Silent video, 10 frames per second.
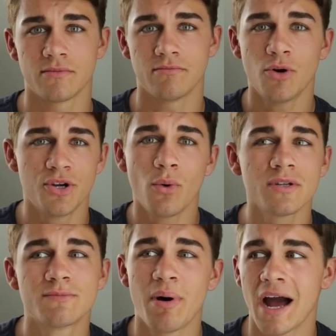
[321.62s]
no
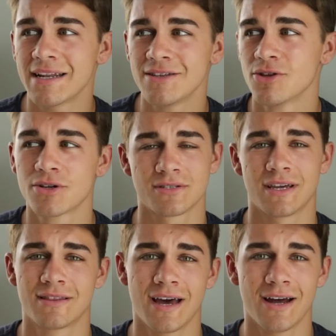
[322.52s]
one's body looks
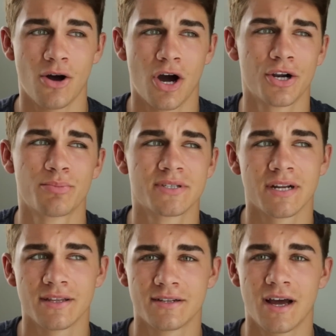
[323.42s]
like that
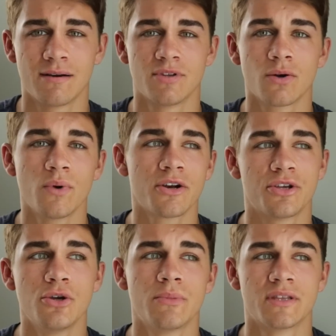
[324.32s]
100% of the time. Like we are
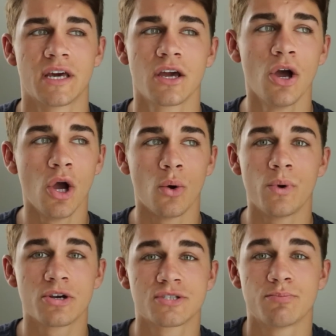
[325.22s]
human, like
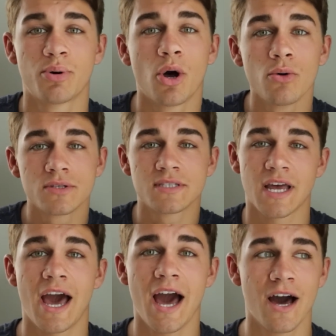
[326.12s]
we are supposed
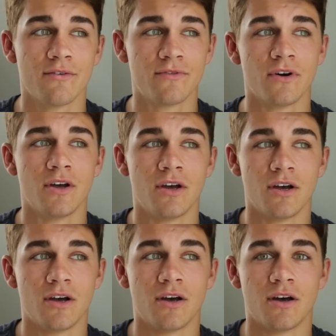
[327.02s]
to have
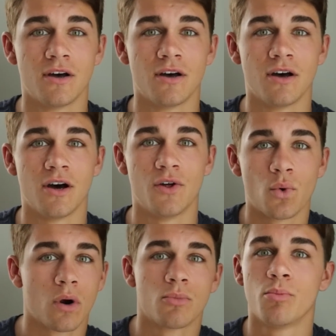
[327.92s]
a
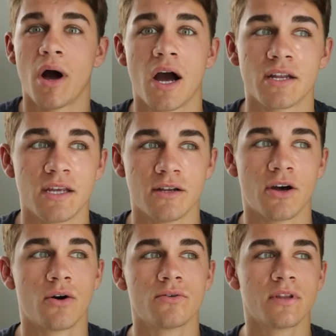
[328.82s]
normal body, you
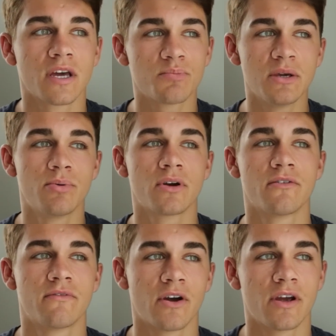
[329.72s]
know? And like people
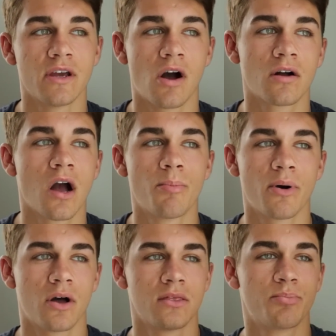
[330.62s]
get very hung
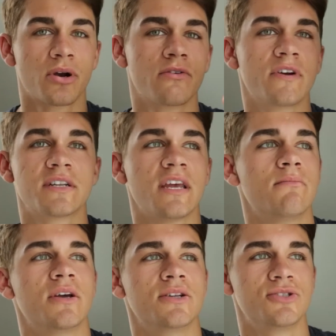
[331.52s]
up on the perfect
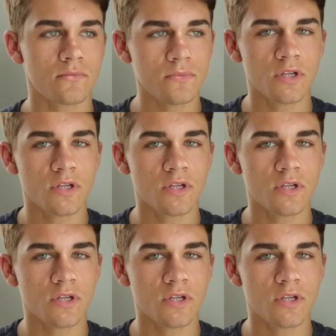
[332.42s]
image.